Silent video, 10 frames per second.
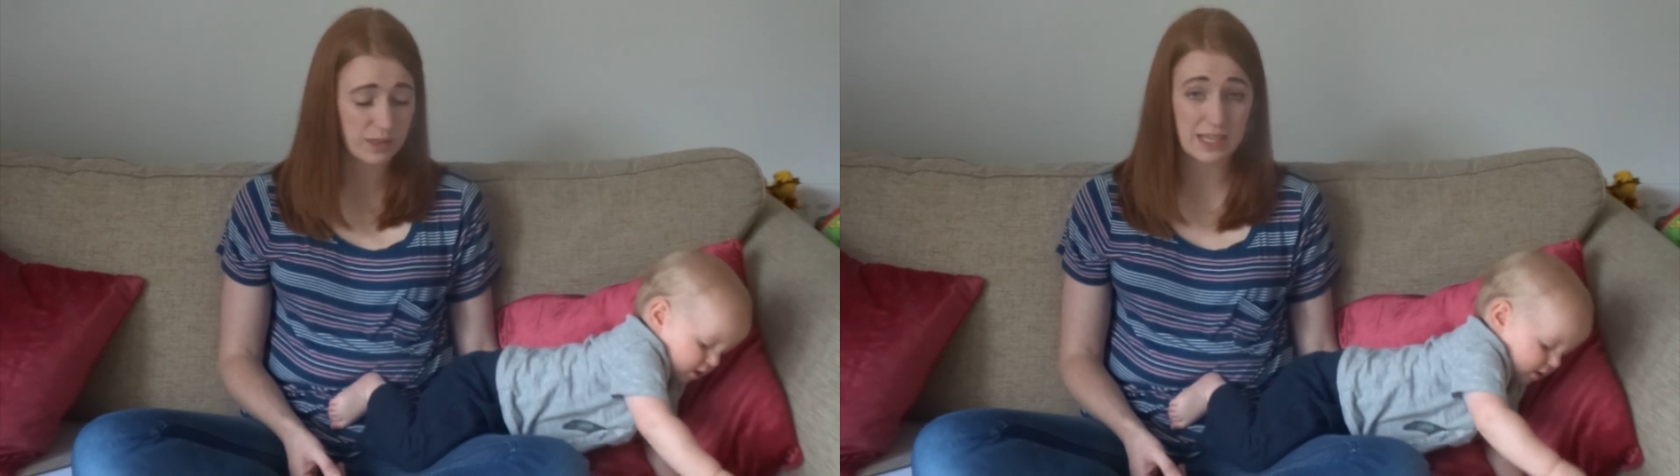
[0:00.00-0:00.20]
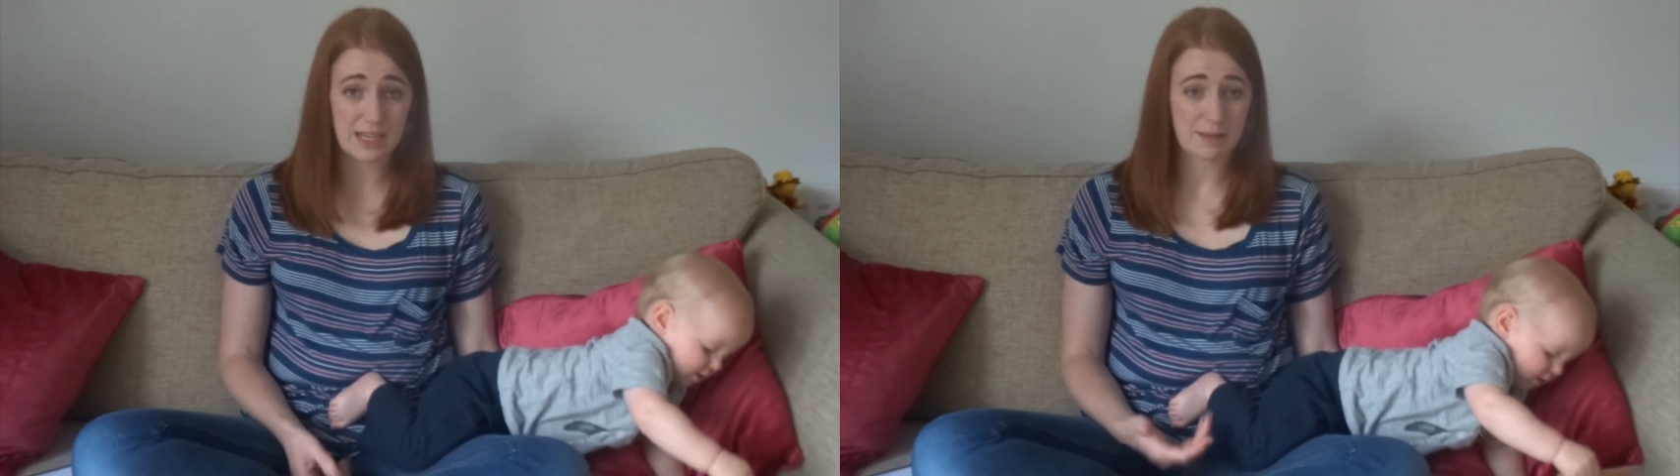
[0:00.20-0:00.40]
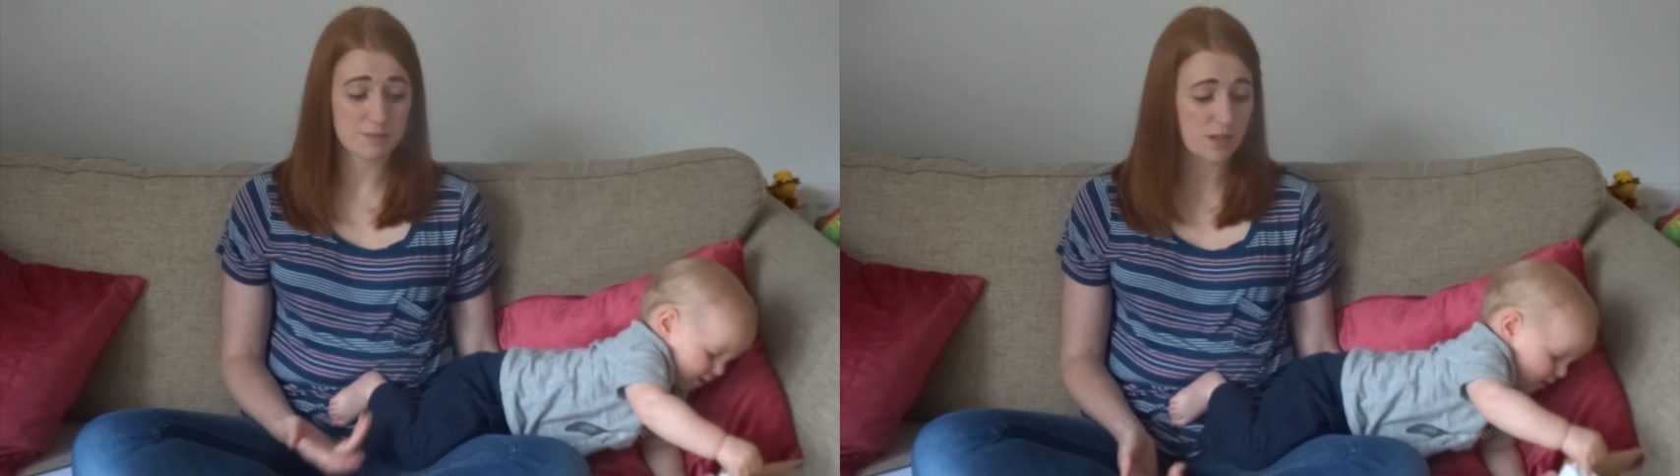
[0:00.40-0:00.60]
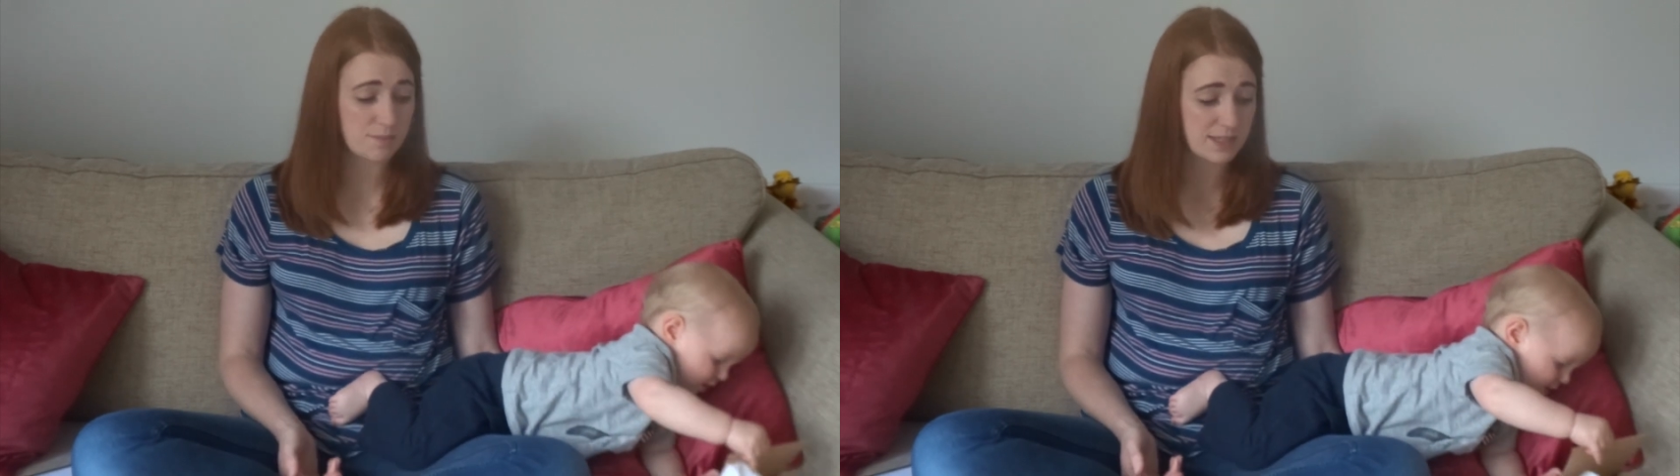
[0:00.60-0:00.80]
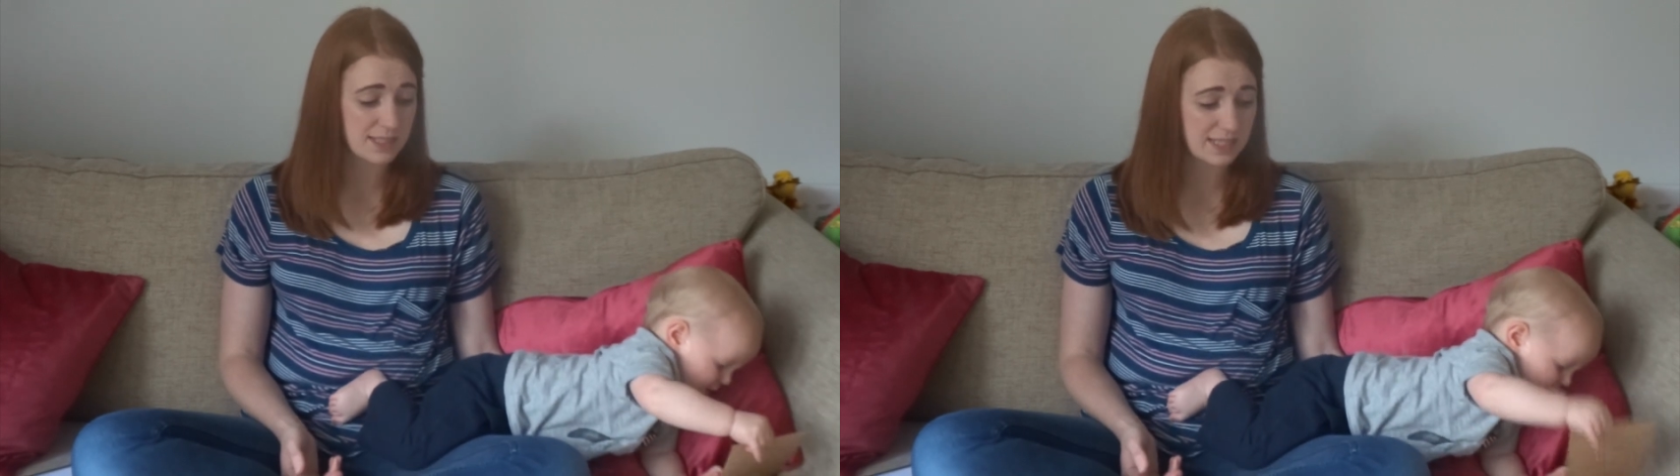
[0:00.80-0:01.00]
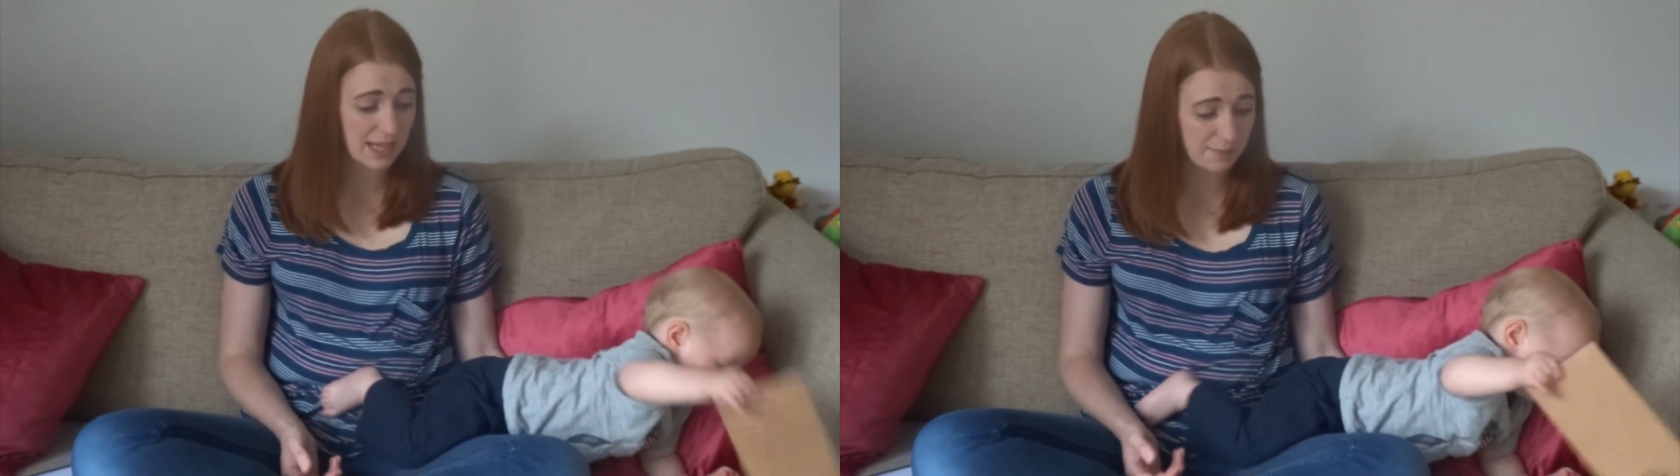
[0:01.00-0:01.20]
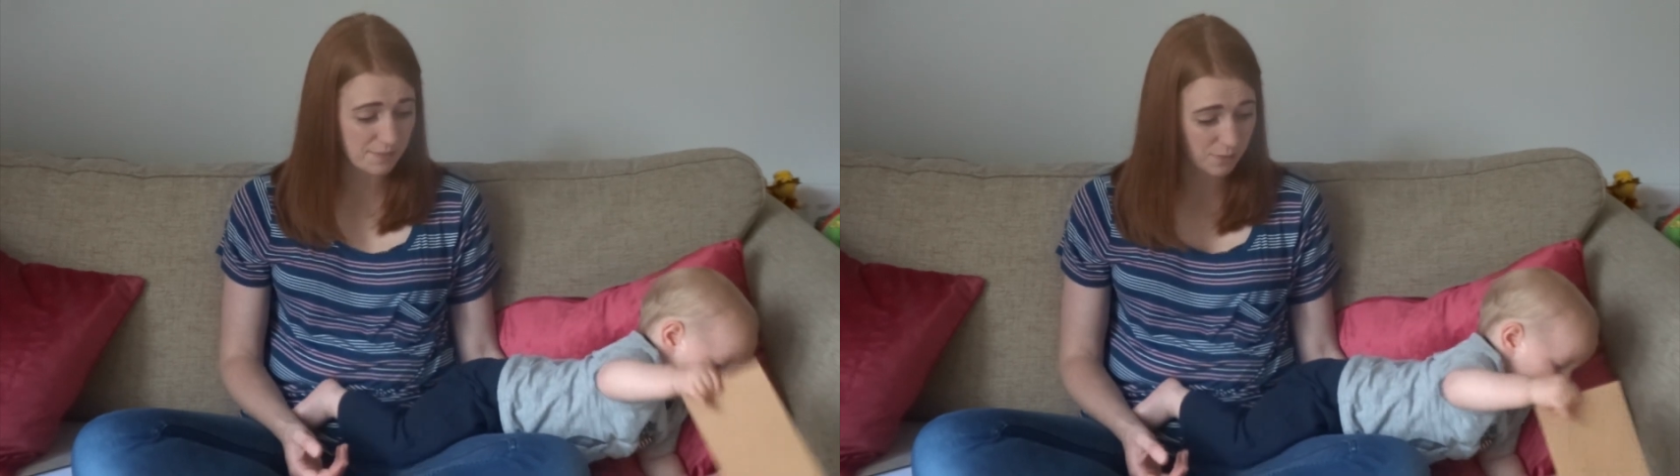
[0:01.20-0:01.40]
and then nap time's the same.